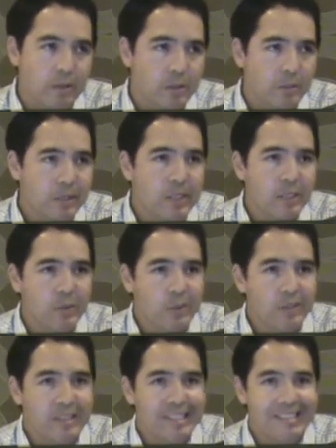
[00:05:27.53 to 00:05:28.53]
So because
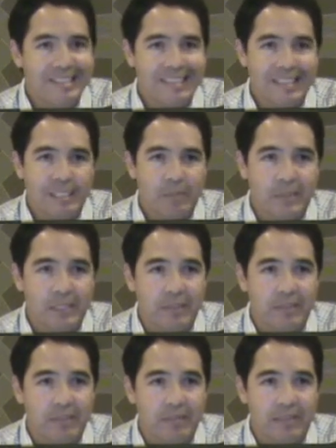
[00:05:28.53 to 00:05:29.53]
we didn't see much
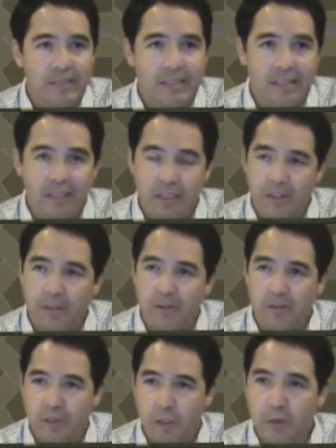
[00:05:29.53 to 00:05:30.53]
of an effect in the other
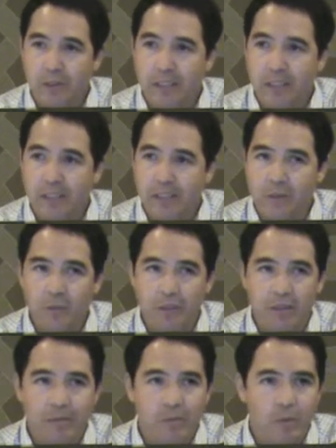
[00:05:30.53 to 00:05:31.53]
two cities,
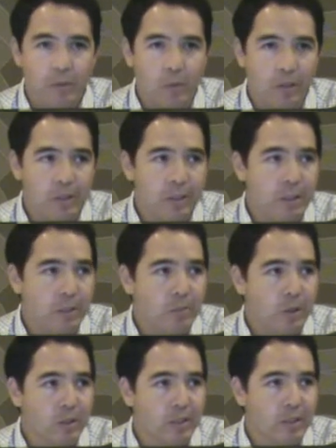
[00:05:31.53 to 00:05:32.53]
we wanted to look
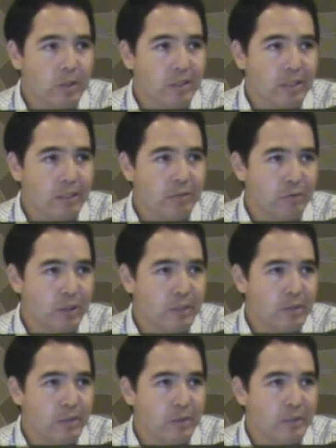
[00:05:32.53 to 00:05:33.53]
more closely at
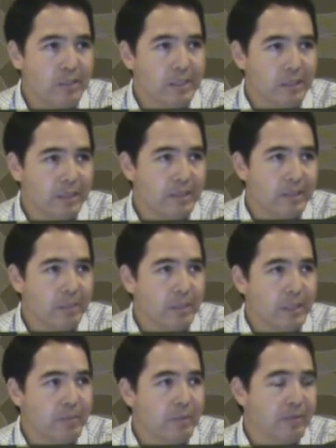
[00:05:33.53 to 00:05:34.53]
Fresno and see, is the
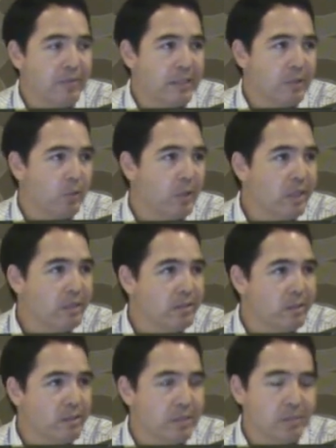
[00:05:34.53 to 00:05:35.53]
PM effect real
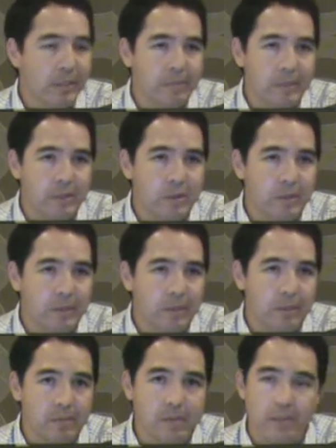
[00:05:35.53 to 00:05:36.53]
or is it maybe
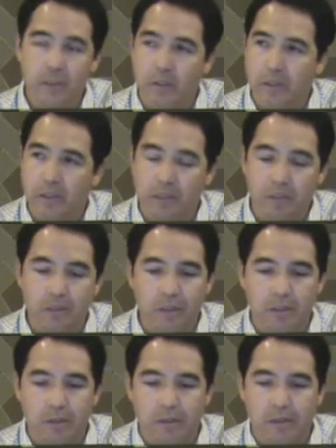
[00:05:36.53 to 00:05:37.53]
attributable to another
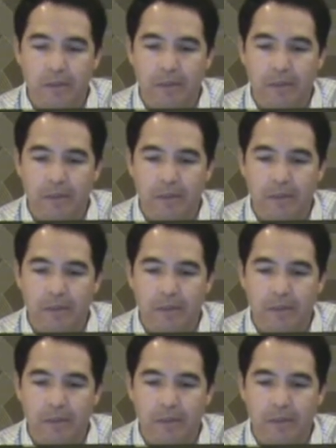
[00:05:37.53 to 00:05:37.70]
pollutant?